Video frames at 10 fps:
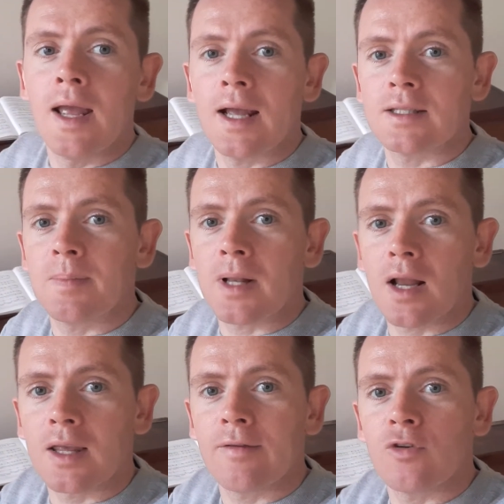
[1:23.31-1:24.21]
It's a bit
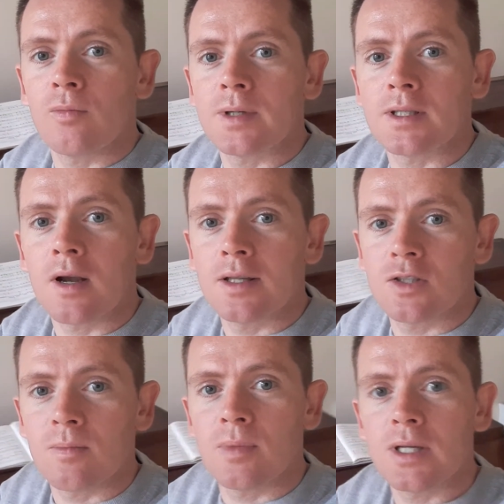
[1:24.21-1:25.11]
like if you're beside
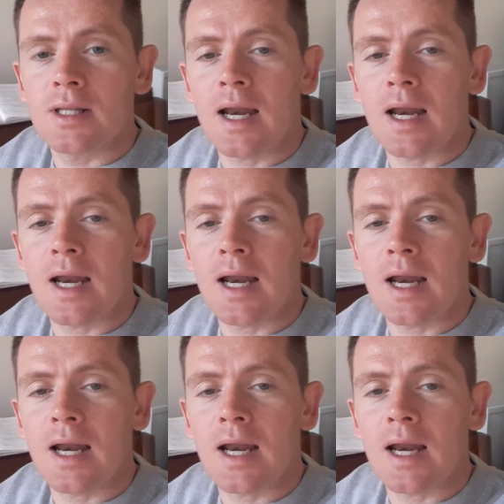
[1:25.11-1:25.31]
somebody